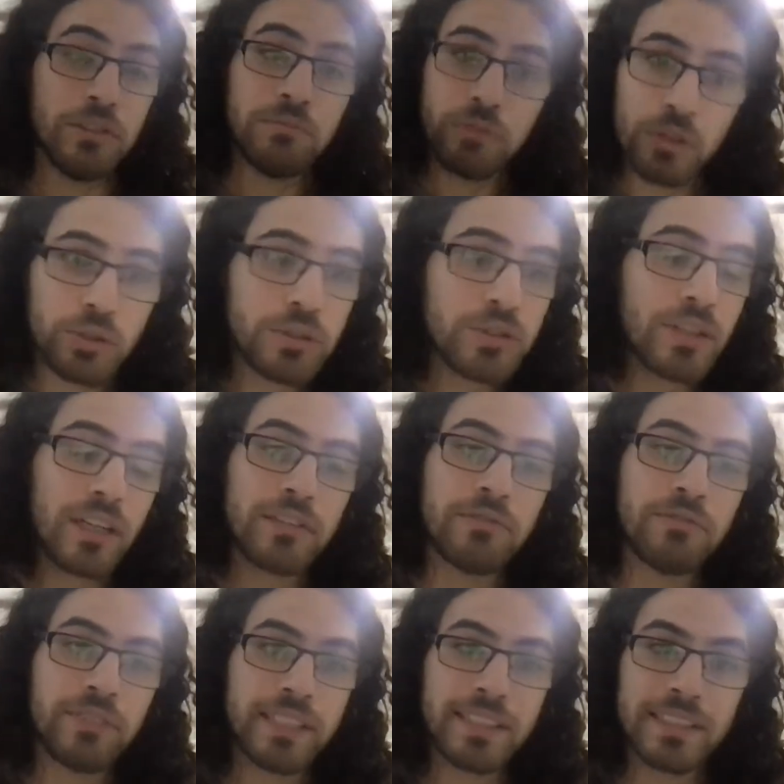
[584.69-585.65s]
You start
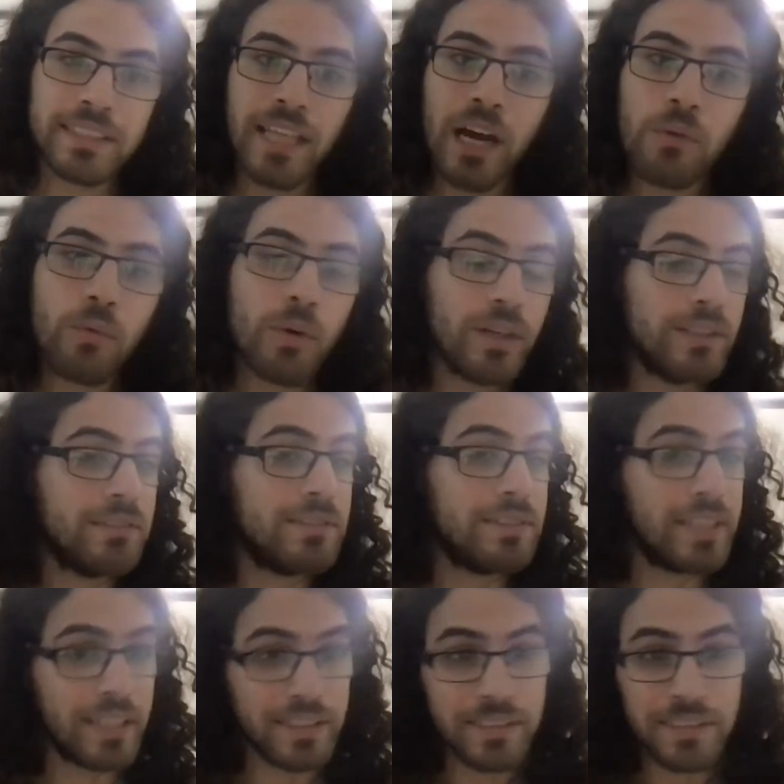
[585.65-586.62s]
fixing that one,
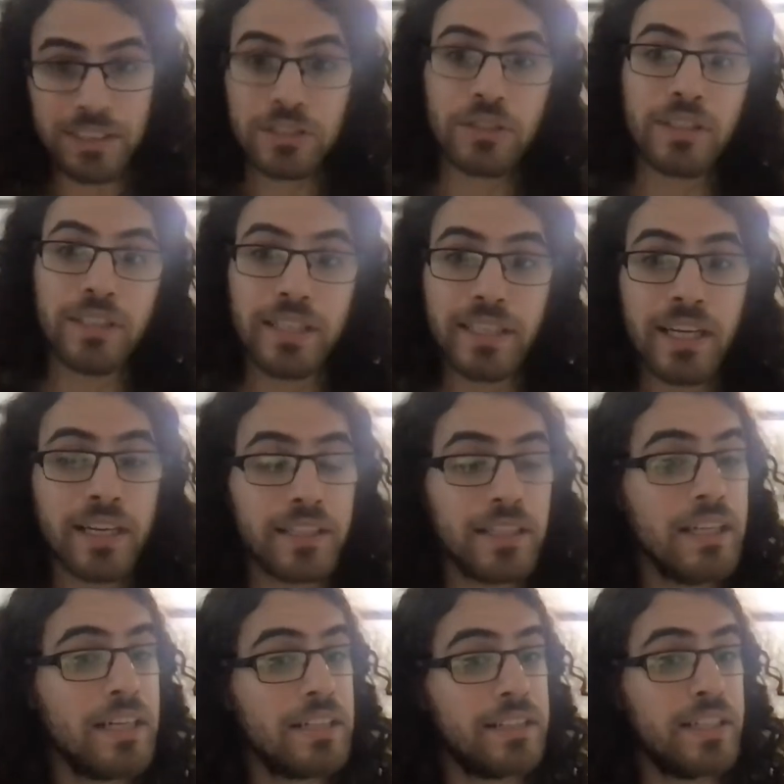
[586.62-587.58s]
then iterate again.
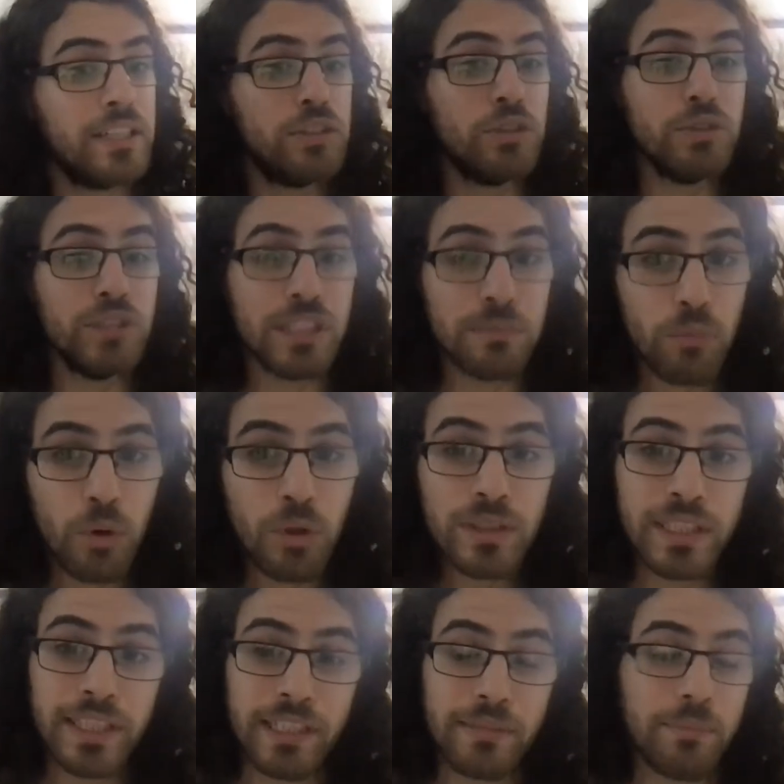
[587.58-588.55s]
Then you need more
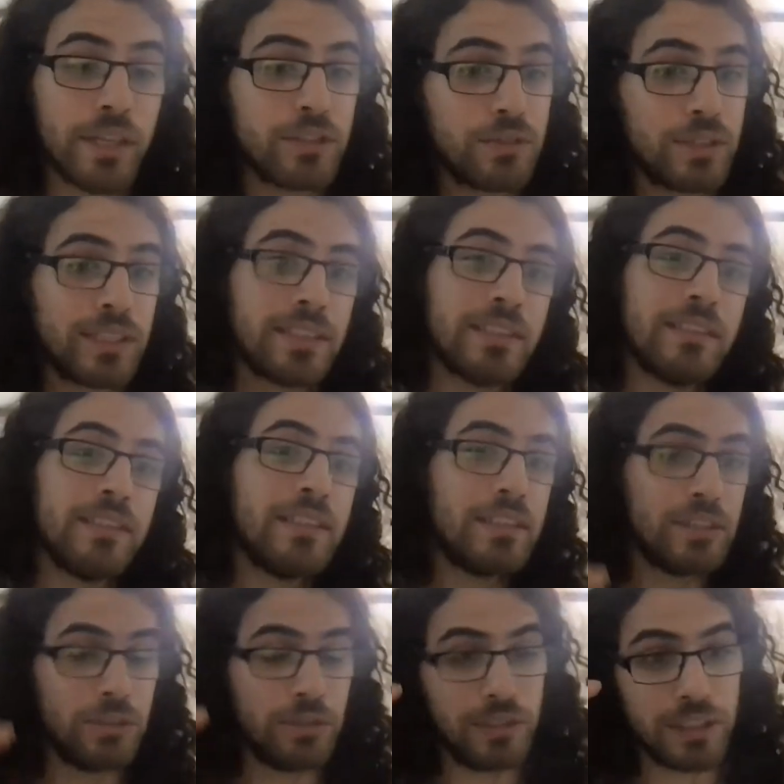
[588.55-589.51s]
leading metrics.
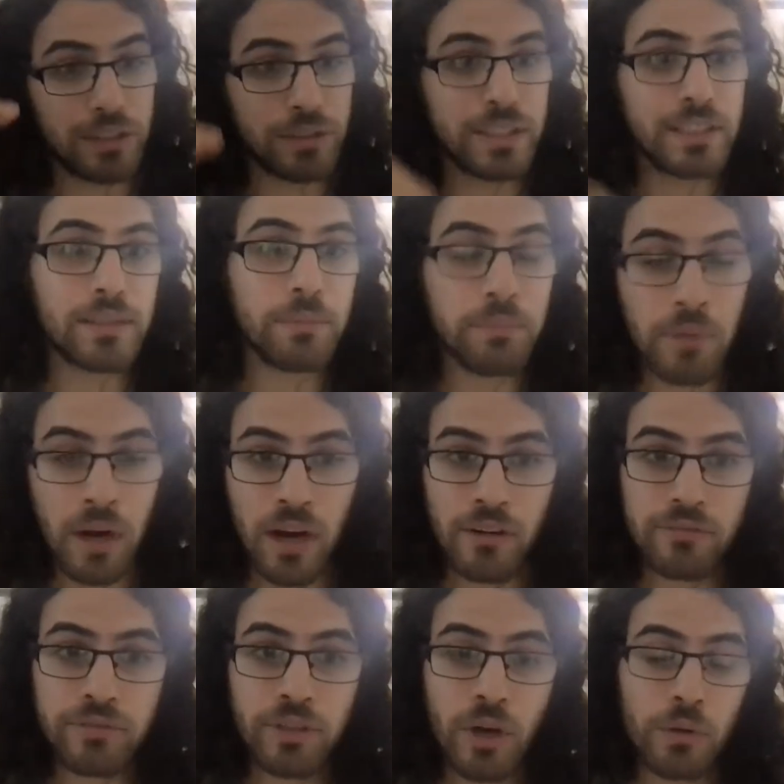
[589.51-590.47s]
You increase the
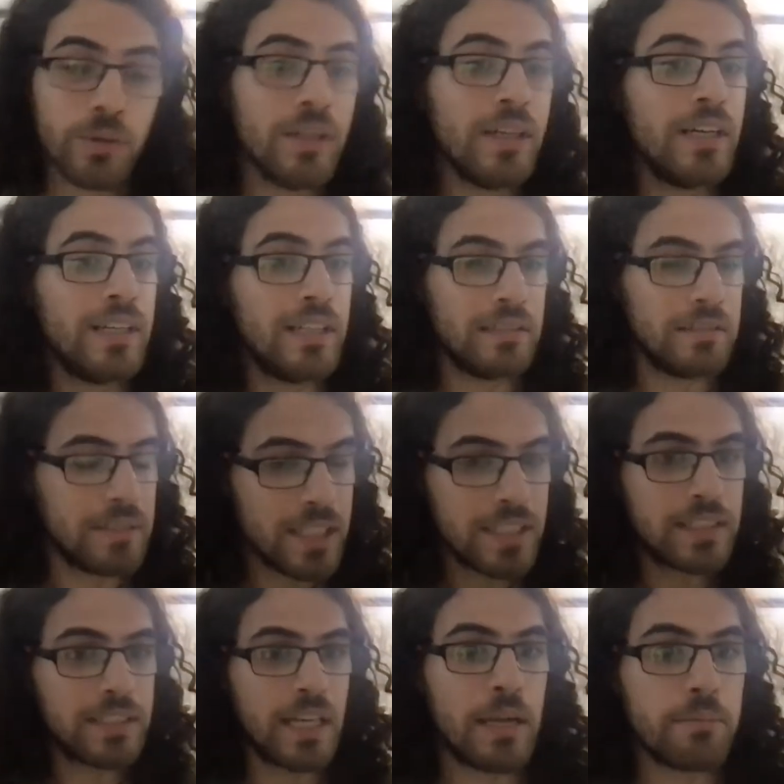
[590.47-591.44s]
flow.
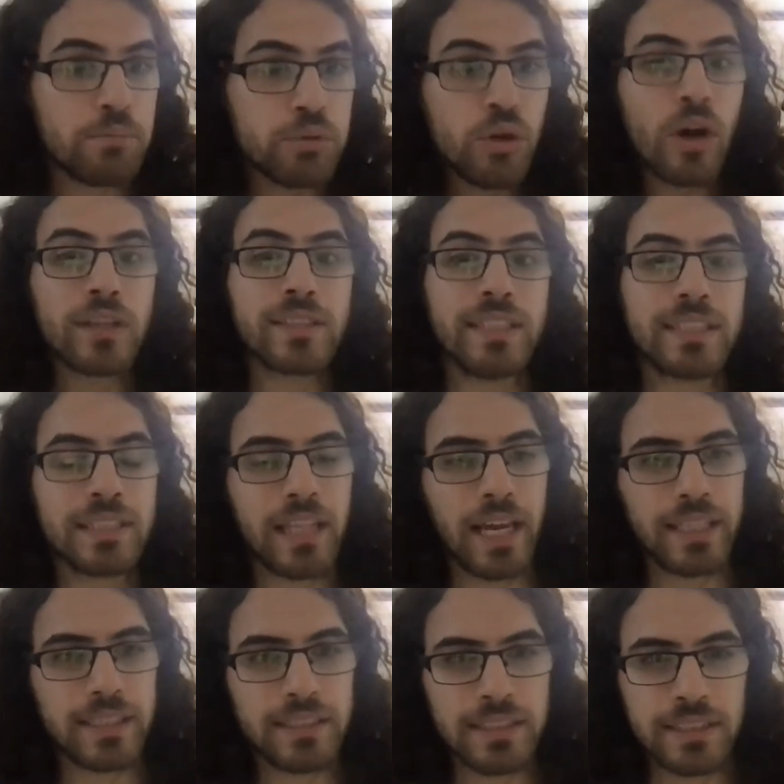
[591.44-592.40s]
It's a process
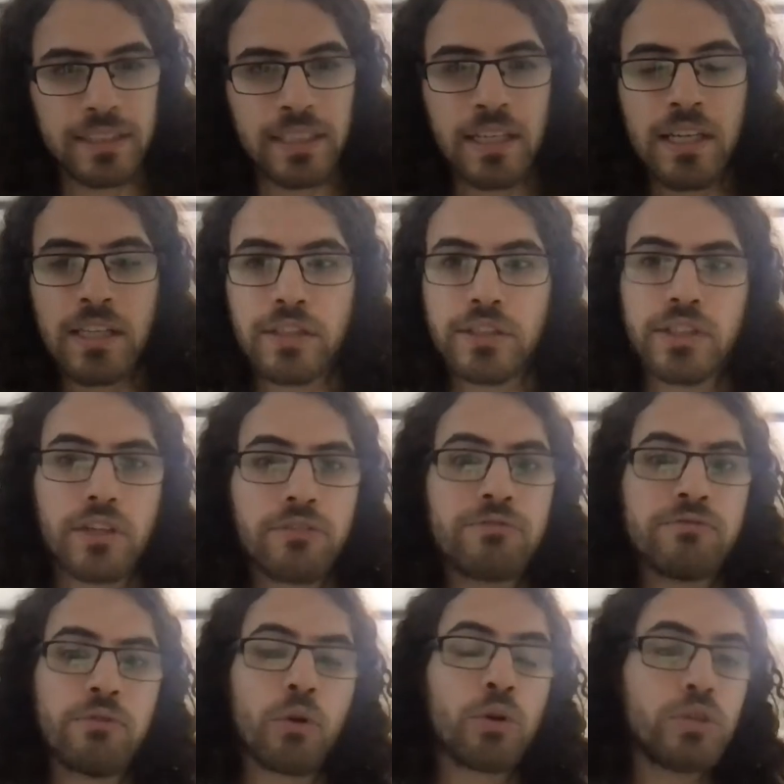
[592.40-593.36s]
like these. the
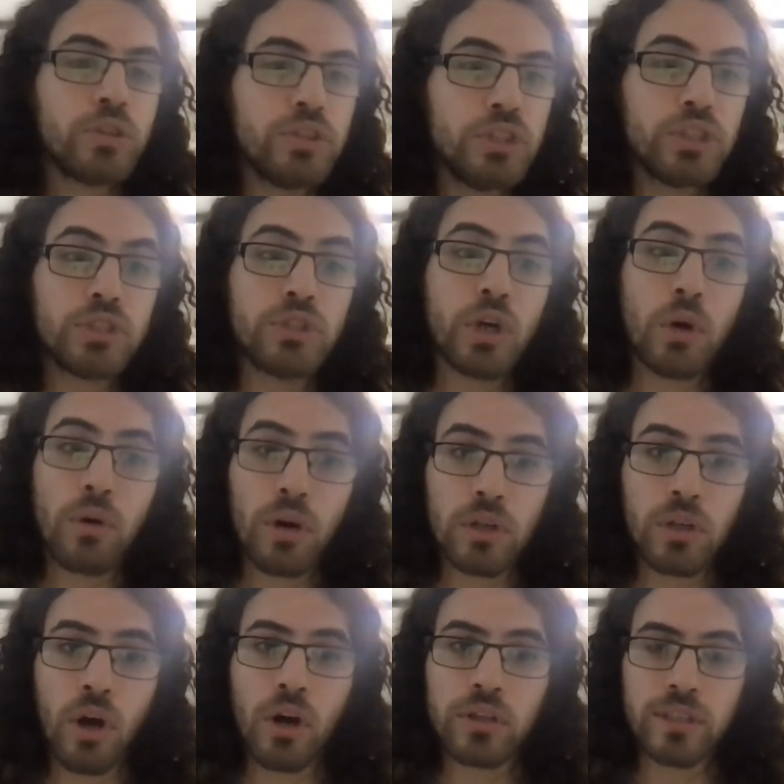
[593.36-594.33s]
further you go
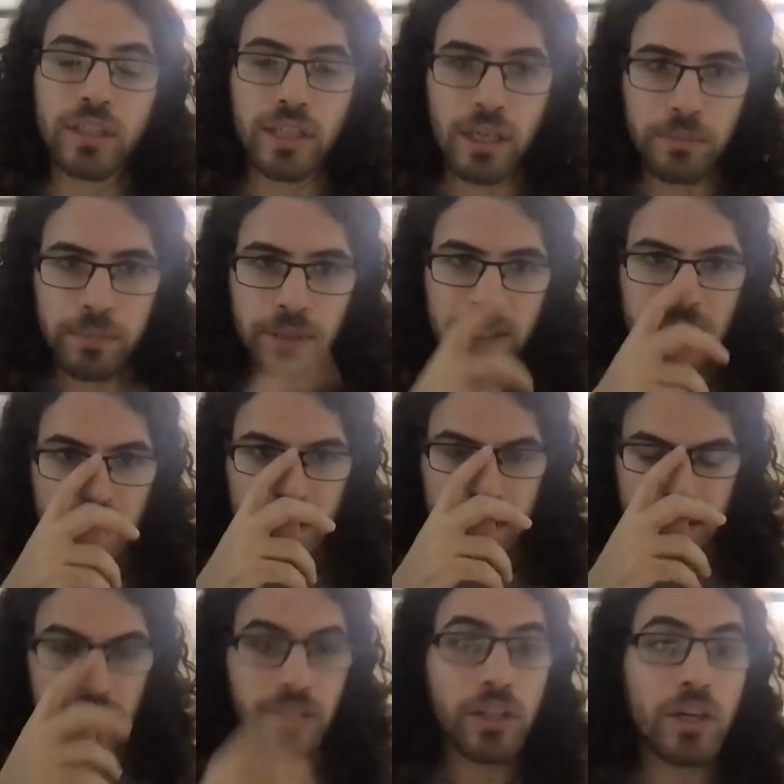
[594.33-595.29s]
along the company,
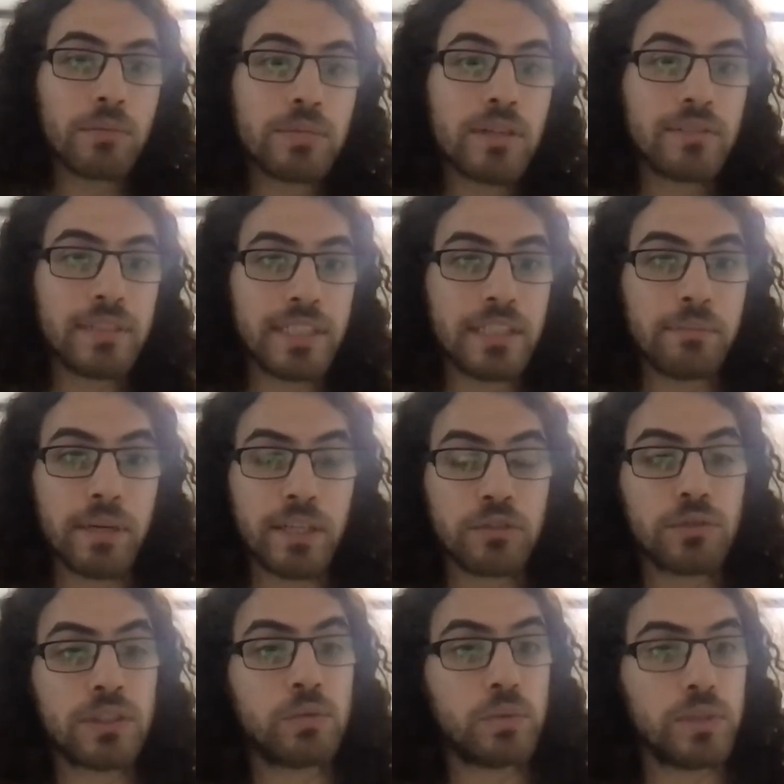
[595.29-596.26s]
the number of leading
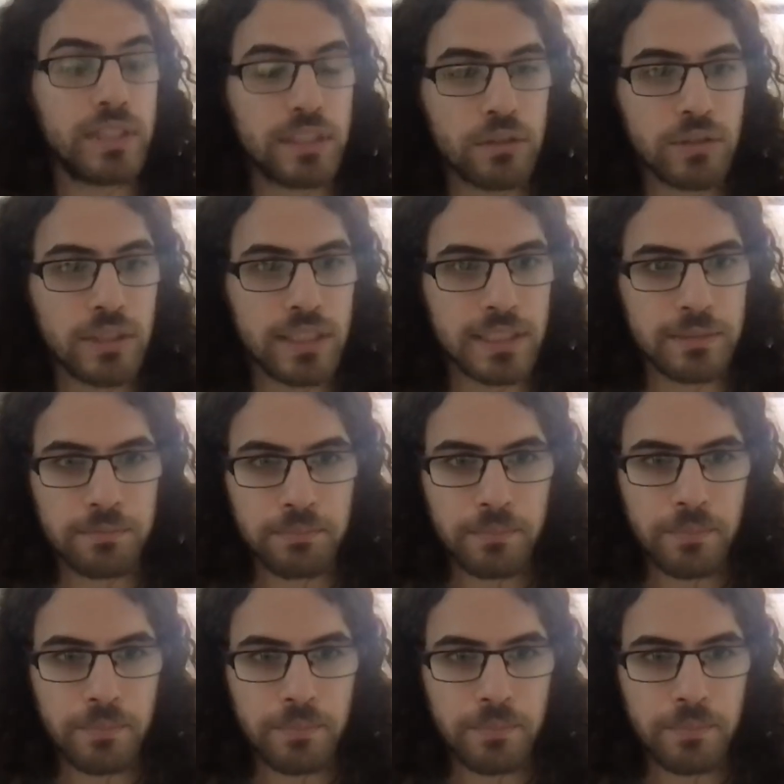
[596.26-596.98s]
metrics will increase.